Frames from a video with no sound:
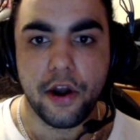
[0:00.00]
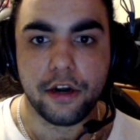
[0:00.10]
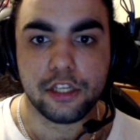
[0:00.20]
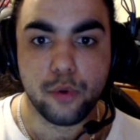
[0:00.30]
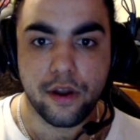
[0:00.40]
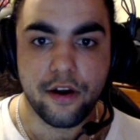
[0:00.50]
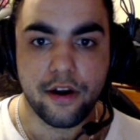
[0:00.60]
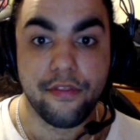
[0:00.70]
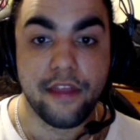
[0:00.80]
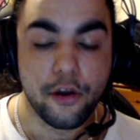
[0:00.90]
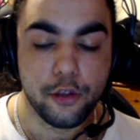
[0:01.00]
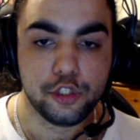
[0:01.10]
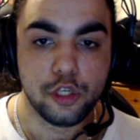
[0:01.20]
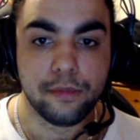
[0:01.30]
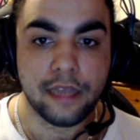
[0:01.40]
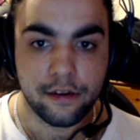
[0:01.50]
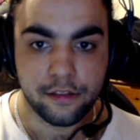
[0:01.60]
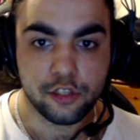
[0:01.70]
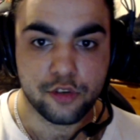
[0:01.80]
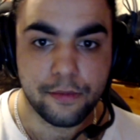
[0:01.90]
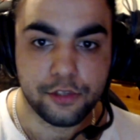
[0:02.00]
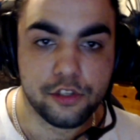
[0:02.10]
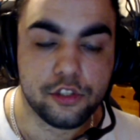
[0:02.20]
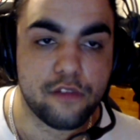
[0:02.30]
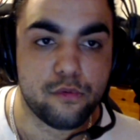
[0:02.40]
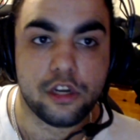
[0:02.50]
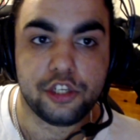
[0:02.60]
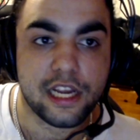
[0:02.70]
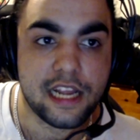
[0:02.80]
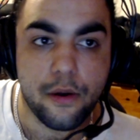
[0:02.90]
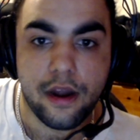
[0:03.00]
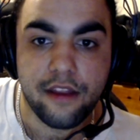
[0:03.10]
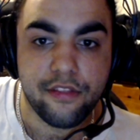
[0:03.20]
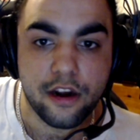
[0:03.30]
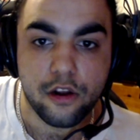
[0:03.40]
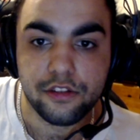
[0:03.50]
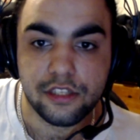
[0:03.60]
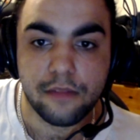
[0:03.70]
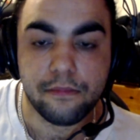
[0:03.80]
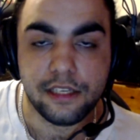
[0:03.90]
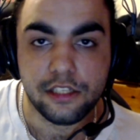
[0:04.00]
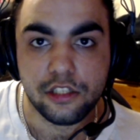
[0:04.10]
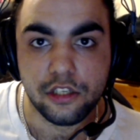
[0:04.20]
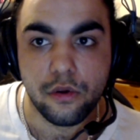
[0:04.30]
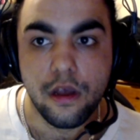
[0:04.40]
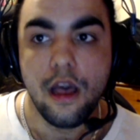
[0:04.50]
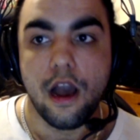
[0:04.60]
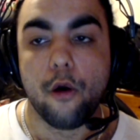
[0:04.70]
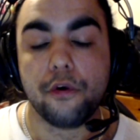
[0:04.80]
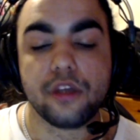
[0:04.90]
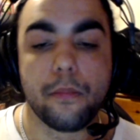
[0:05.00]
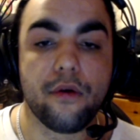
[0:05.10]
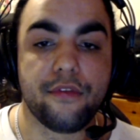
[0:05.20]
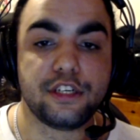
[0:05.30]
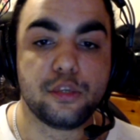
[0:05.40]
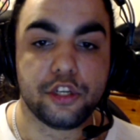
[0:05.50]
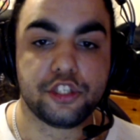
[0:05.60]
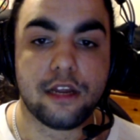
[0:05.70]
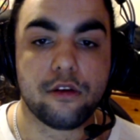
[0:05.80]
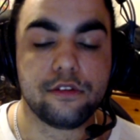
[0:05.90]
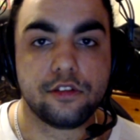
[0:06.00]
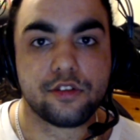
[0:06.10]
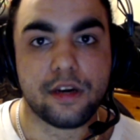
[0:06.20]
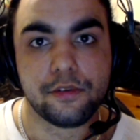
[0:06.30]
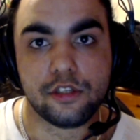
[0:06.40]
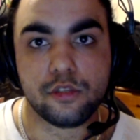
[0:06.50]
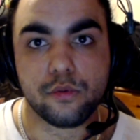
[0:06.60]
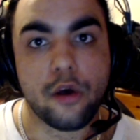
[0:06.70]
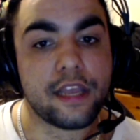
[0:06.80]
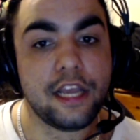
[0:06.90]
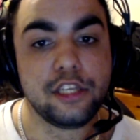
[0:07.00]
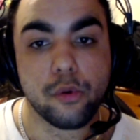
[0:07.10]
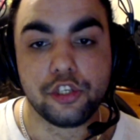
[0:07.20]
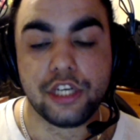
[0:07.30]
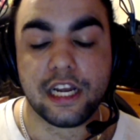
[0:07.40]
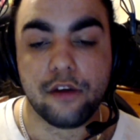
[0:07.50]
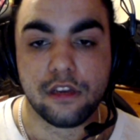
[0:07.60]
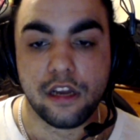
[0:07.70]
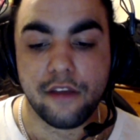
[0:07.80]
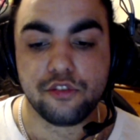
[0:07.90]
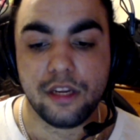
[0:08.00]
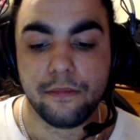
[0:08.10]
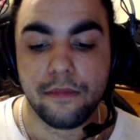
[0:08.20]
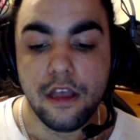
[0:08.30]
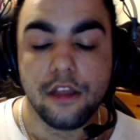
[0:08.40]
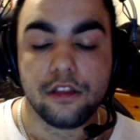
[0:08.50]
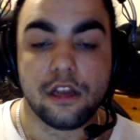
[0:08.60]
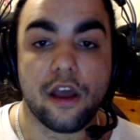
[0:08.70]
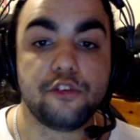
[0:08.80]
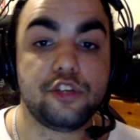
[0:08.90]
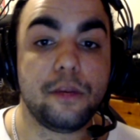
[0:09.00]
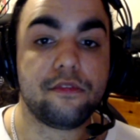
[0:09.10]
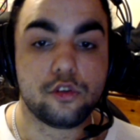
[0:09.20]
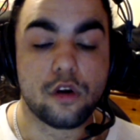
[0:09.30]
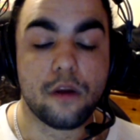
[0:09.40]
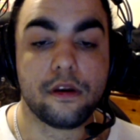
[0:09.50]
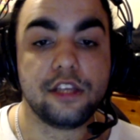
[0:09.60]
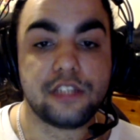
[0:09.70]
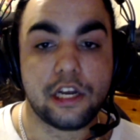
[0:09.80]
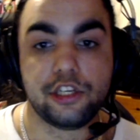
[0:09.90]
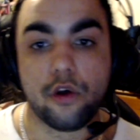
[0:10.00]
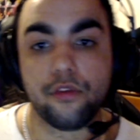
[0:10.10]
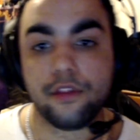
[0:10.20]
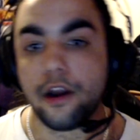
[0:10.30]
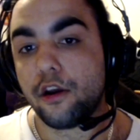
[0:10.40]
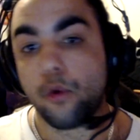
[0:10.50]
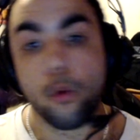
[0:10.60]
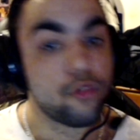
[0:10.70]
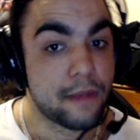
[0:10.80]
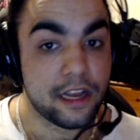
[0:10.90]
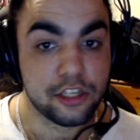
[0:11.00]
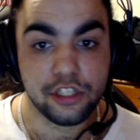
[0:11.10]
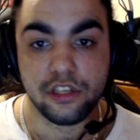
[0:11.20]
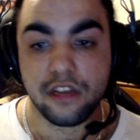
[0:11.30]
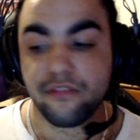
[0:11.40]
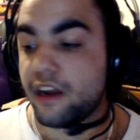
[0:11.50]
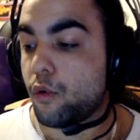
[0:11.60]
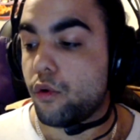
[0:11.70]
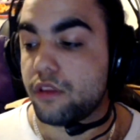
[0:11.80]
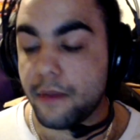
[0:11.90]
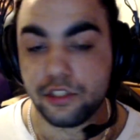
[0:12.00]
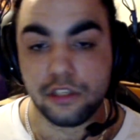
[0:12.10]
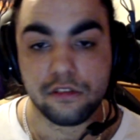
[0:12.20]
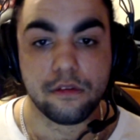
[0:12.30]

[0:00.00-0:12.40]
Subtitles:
Twitter and their YouTube down in the description. So if you want to check out any of their content, please do. I'll also put their Twitch channel in the description as well, in case you want to check out the live stream. The live stream of the tournament is actually on there, and all the matches, you can find all the matches from the